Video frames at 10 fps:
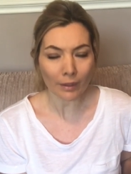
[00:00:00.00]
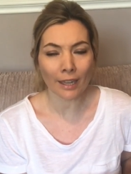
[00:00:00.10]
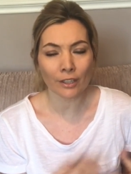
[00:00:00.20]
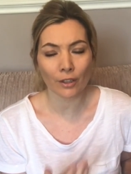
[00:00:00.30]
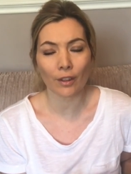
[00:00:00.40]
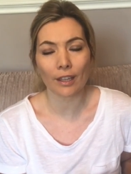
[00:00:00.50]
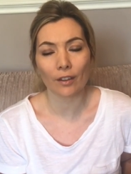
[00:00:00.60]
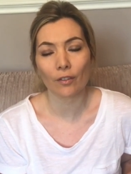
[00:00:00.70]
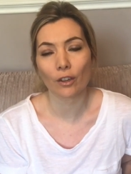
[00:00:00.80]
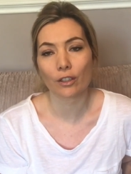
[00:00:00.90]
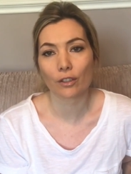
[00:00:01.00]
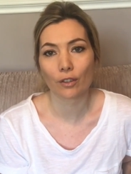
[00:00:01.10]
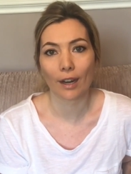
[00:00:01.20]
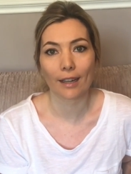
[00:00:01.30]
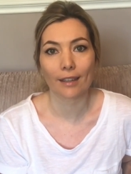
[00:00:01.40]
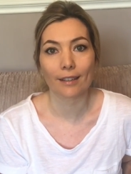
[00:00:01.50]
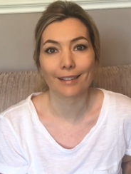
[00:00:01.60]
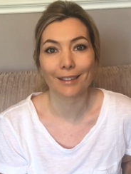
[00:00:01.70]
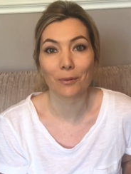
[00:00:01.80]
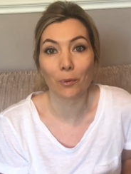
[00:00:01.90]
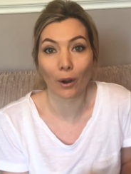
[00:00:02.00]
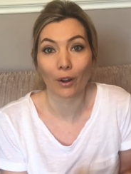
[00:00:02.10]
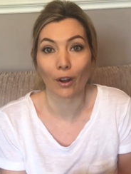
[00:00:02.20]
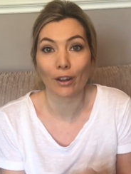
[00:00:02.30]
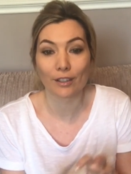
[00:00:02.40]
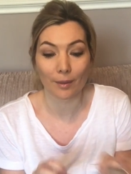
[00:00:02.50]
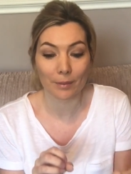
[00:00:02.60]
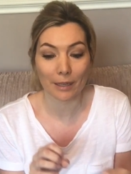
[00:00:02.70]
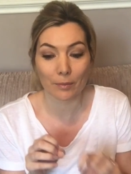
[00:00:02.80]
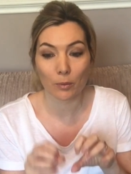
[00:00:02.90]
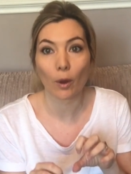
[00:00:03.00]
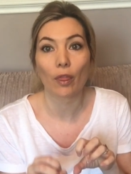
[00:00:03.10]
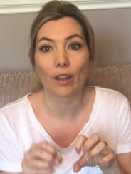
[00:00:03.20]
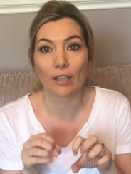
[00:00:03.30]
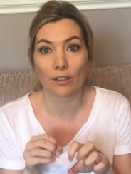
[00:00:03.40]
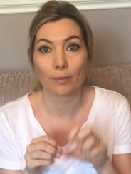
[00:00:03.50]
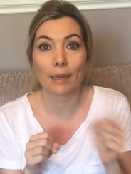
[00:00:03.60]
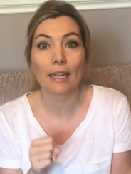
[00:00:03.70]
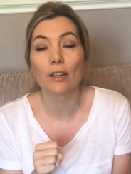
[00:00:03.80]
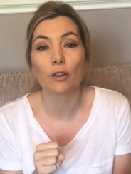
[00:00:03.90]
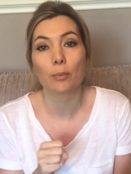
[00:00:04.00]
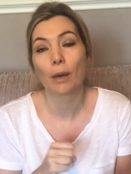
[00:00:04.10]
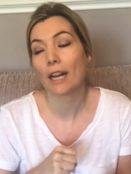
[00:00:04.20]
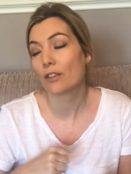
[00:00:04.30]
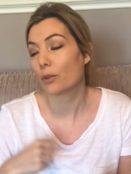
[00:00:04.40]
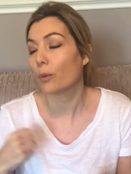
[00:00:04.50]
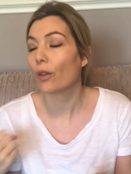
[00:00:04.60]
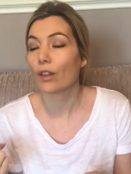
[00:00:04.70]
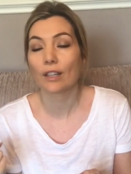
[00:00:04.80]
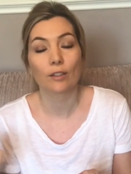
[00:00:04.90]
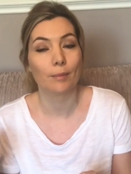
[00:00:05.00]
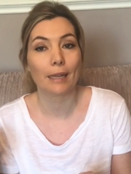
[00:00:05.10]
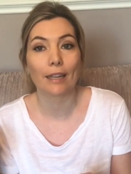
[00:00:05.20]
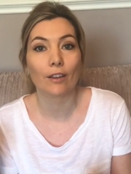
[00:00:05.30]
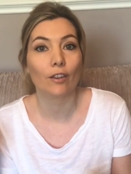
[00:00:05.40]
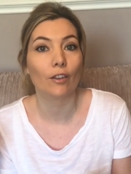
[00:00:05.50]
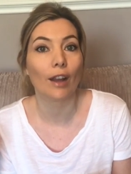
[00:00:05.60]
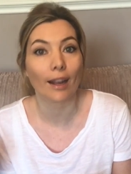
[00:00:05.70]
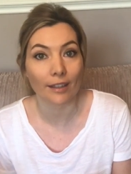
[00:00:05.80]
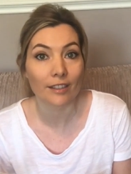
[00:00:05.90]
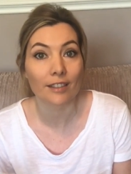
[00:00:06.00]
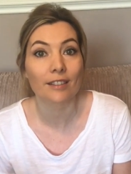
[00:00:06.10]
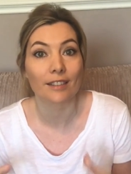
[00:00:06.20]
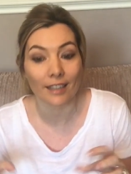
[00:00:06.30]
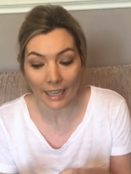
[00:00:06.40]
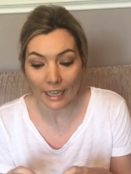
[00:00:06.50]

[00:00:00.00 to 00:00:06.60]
I do think you've got to try and work out sometimes what things are making you depressed or what things are making you anxious, and